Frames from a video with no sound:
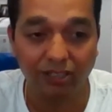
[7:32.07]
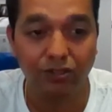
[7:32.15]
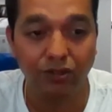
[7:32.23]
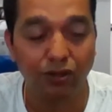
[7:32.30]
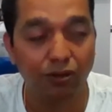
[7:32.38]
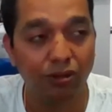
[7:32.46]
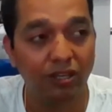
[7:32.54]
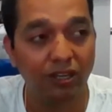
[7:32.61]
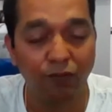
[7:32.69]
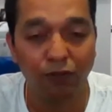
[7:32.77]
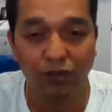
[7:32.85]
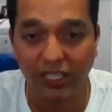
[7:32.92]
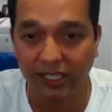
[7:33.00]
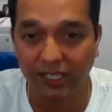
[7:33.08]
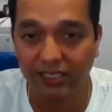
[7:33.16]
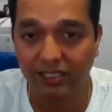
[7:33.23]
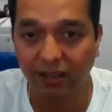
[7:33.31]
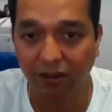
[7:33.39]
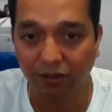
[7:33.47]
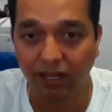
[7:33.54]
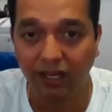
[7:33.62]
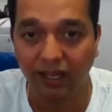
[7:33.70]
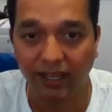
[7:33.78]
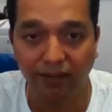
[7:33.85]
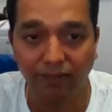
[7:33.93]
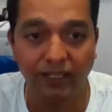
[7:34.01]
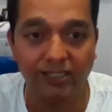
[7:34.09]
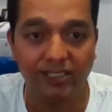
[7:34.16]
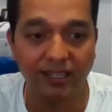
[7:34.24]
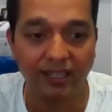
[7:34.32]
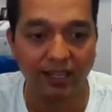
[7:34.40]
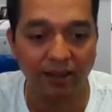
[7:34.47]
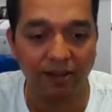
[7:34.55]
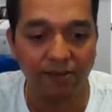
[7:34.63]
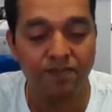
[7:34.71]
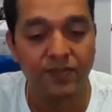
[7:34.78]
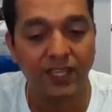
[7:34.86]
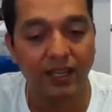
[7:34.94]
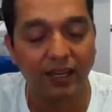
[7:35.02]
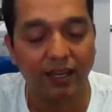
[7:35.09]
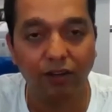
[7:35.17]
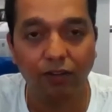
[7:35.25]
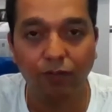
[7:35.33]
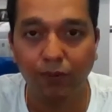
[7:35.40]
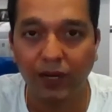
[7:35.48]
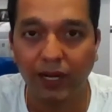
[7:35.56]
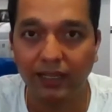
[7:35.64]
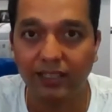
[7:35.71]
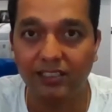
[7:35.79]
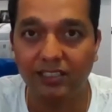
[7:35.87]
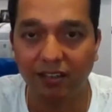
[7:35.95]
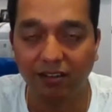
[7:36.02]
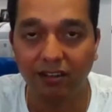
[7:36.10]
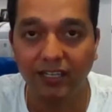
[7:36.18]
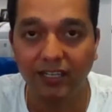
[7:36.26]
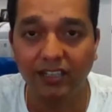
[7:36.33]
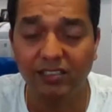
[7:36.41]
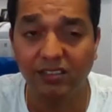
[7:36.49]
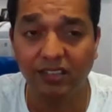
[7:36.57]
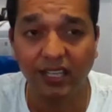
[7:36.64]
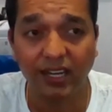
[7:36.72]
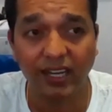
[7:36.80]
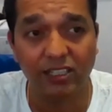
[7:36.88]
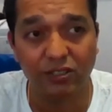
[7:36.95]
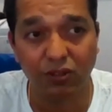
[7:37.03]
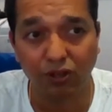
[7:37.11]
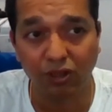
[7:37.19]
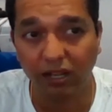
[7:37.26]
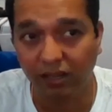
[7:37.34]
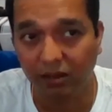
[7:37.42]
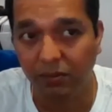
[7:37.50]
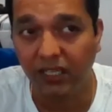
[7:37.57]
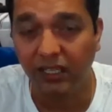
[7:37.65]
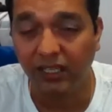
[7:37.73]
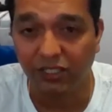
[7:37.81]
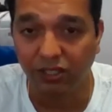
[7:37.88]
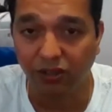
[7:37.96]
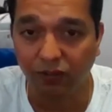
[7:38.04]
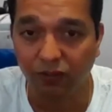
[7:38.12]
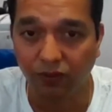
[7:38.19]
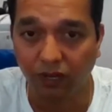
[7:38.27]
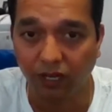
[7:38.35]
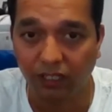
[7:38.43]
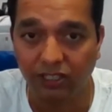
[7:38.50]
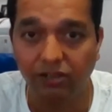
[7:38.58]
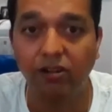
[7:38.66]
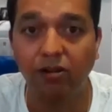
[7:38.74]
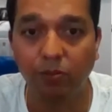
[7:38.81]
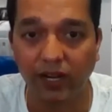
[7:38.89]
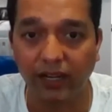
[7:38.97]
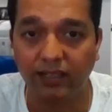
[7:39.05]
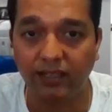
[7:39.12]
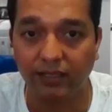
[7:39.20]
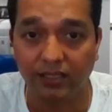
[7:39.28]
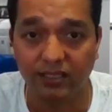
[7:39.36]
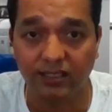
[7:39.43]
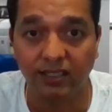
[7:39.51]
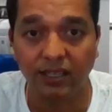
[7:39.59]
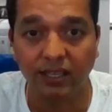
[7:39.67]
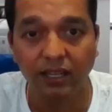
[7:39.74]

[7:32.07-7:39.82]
So 3-4 years down the line, once I kind of practiced general dentistry, I saw the limitation of general practice